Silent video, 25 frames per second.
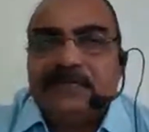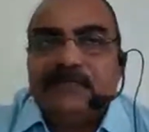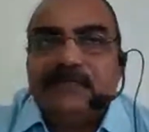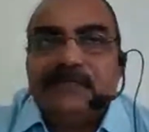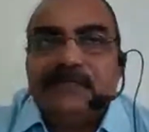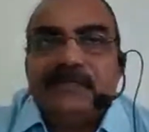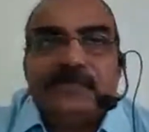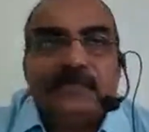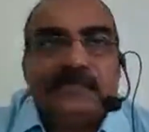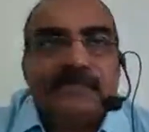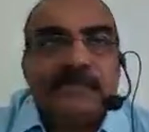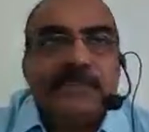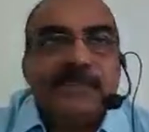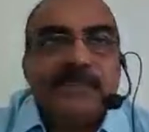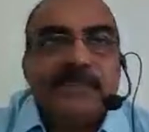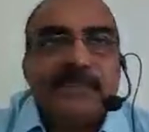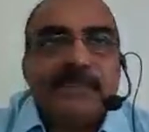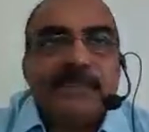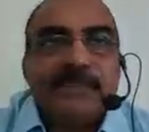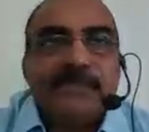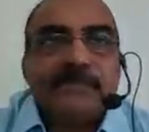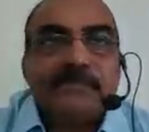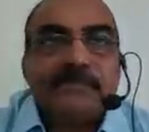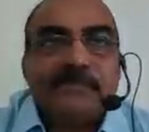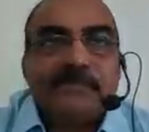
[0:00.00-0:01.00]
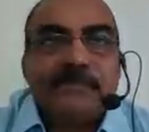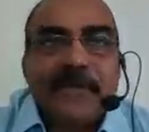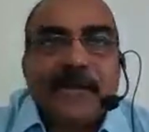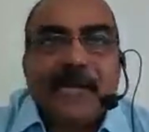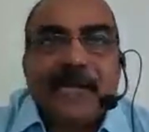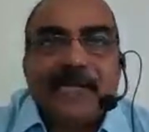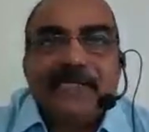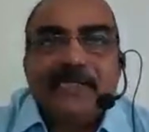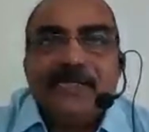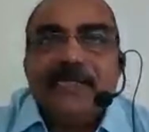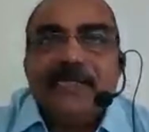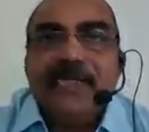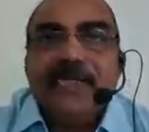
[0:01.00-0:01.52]
which
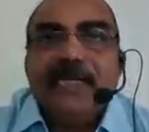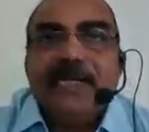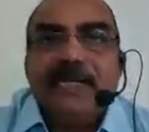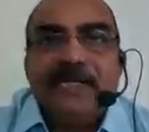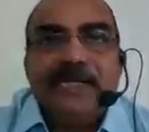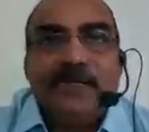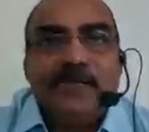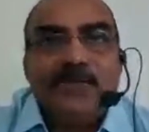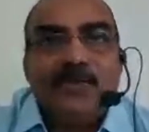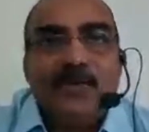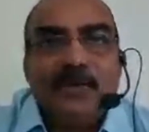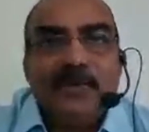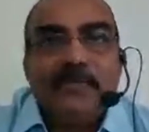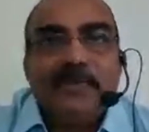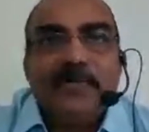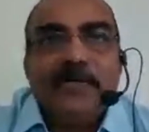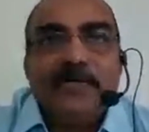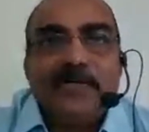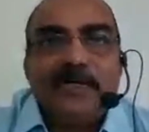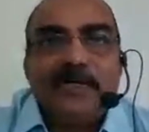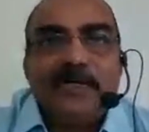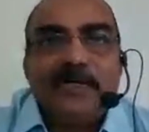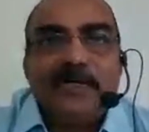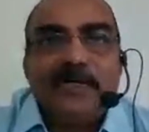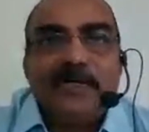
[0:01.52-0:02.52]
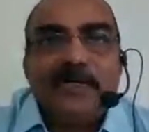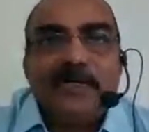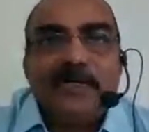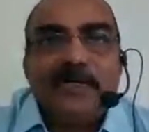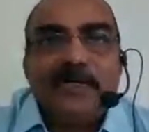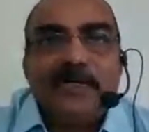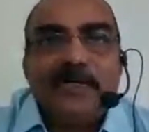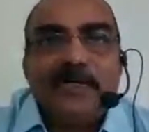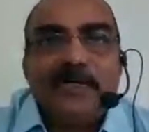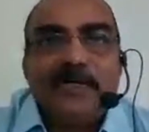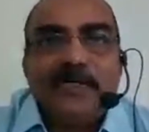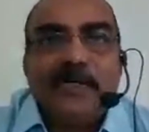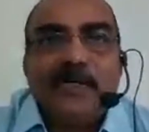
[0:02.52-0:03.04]
practically you will be taught
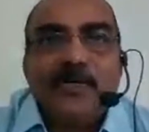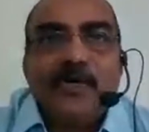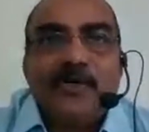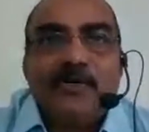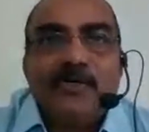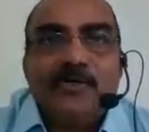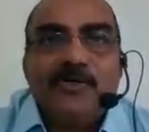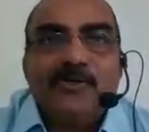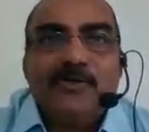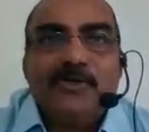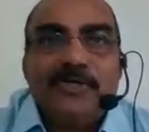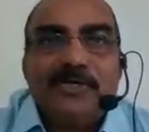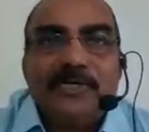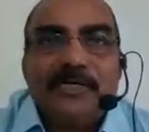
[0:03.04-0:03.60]
to tie